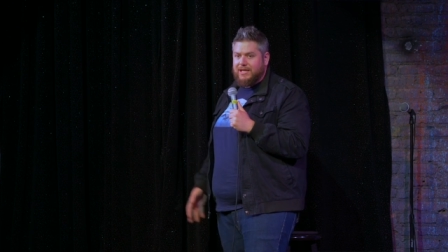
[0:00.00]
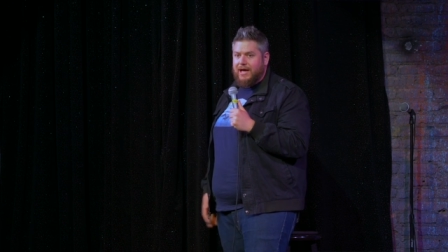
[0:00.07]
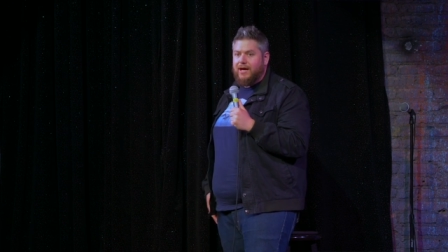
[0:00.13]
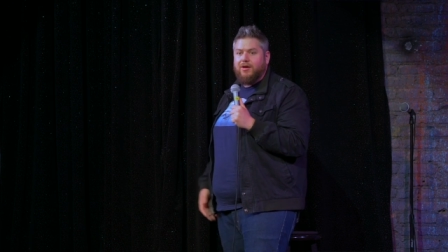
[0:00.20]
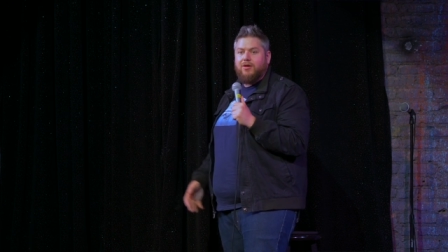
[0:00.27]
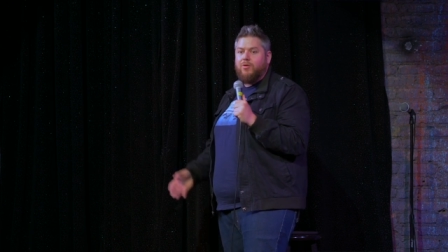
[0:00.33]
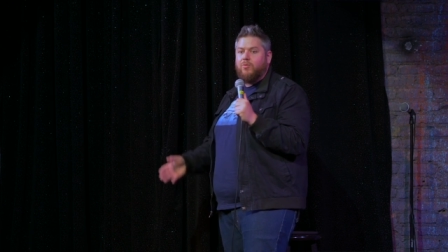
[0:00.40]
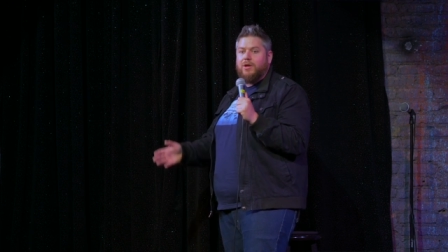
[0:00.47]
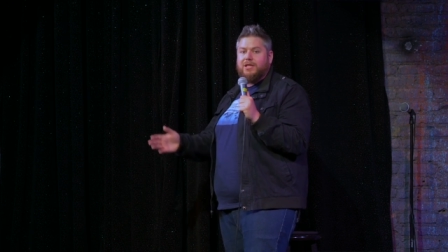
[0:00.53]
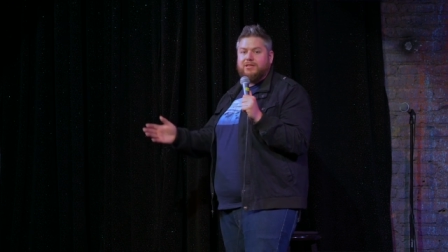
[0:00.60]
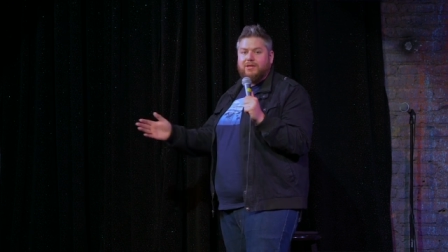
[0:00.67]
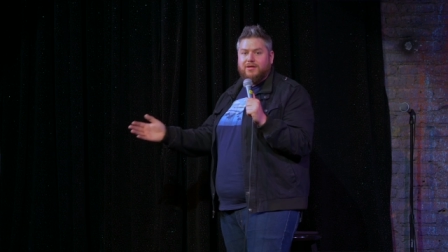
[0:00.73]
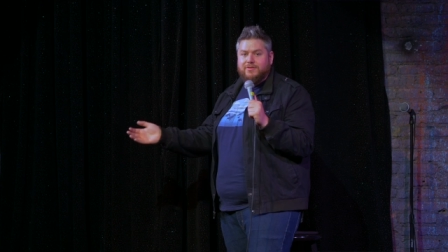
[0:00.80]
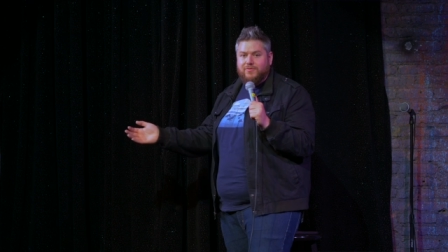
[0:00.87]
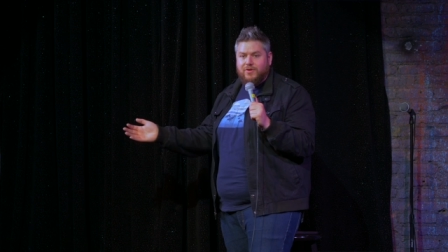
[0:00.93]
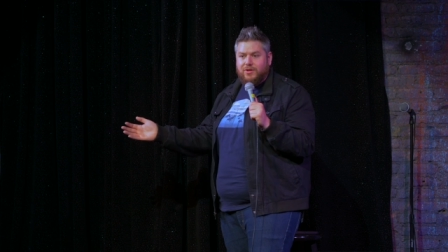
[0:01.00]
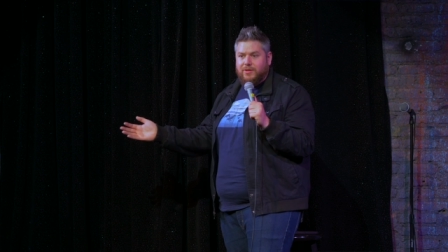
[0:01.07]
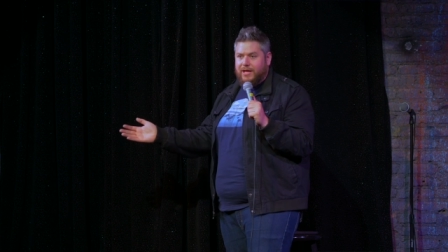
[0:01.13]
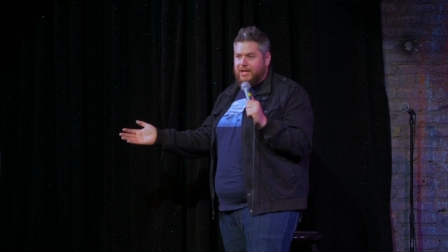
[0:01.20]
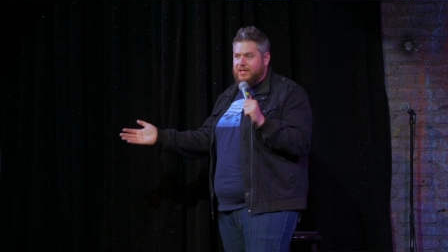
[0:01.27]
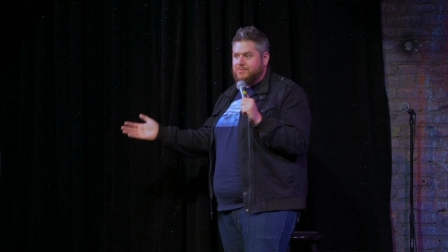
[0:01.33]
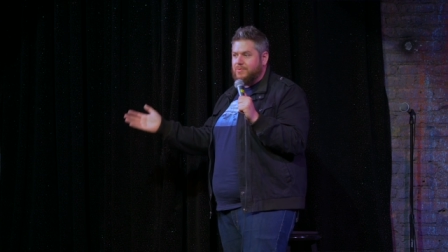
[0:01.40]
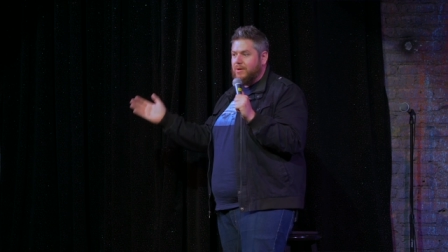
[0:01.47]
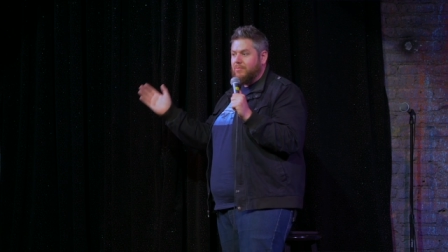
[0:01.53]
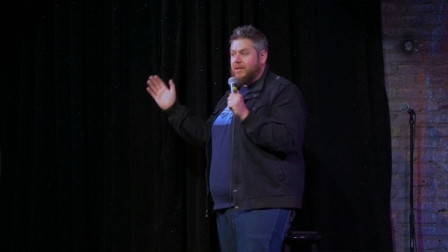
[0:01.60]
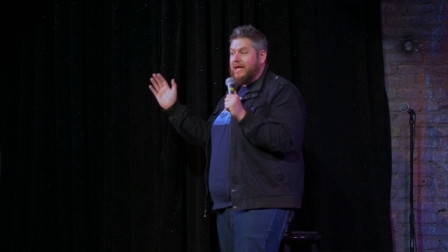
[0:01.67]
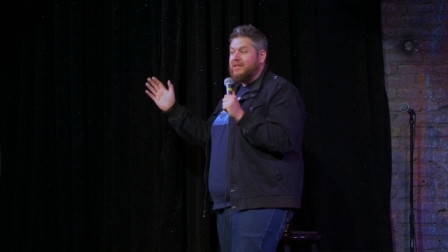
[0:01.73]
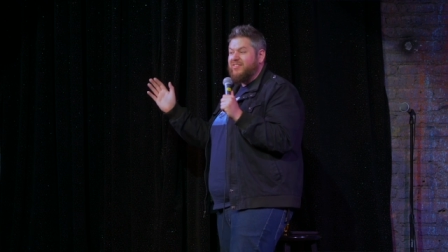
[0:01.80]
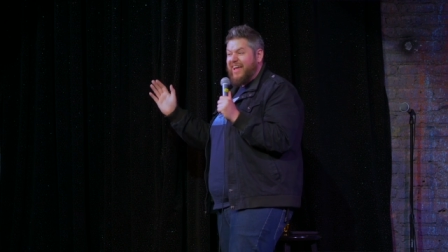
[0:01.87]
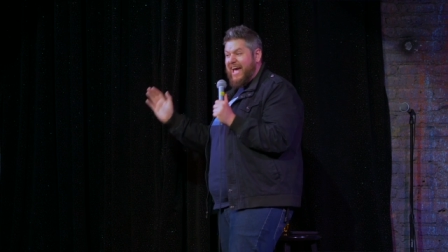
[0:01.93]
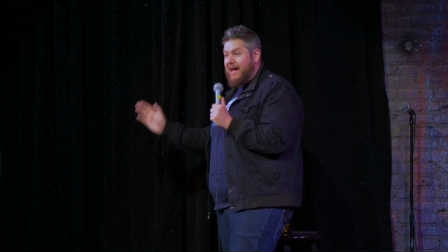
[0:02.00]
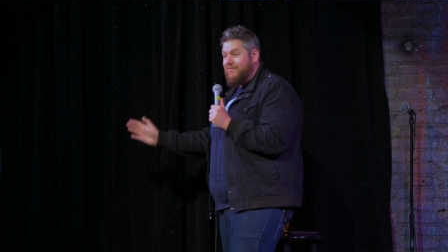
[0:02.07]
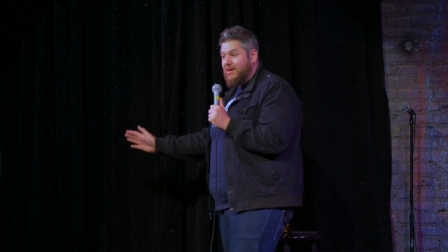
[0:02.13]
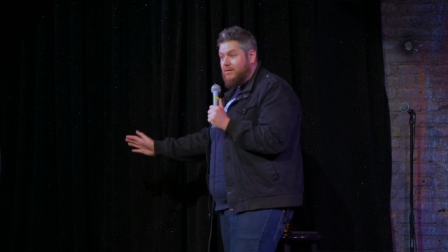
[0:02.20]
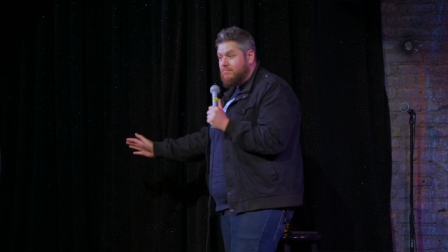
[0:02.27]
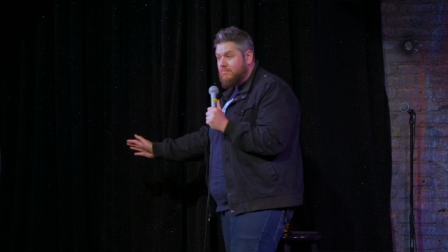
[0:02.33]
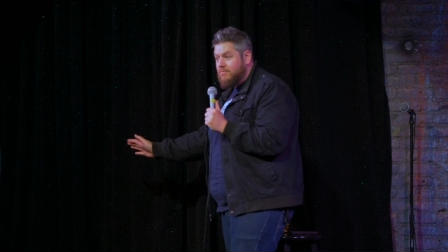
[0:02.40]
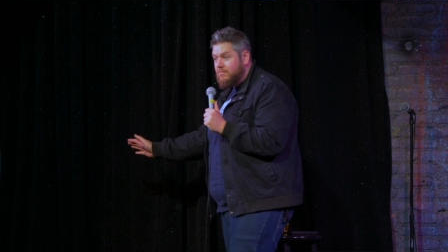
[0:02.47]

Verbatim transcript: I don't know what it does for you ladies, but I'm glad you have it.